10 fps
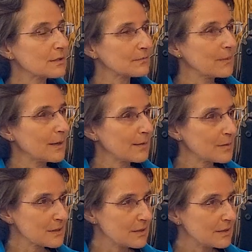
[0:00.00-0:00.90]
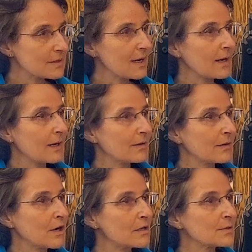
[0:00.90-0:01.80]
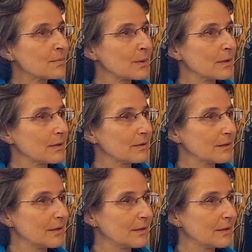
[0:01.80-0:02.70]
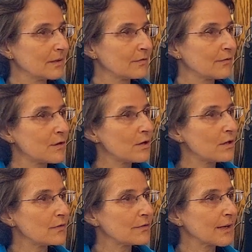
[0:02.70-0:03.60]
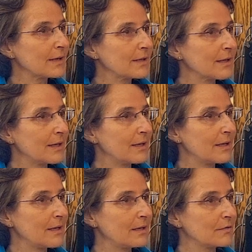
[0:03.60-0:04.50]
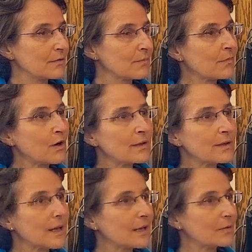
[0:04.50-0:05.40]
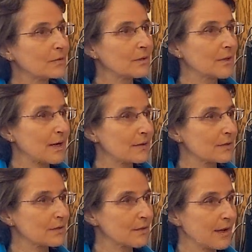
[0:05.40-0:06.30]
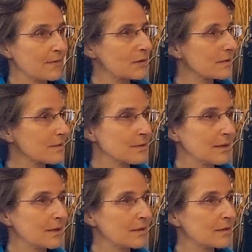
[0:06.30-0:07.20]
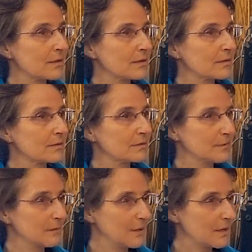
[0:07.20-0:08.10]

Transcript: when I was in a psychiatric hospital in okay. the fall of 1988. From okay. one day to the other, they were just there. Mm. Yeah.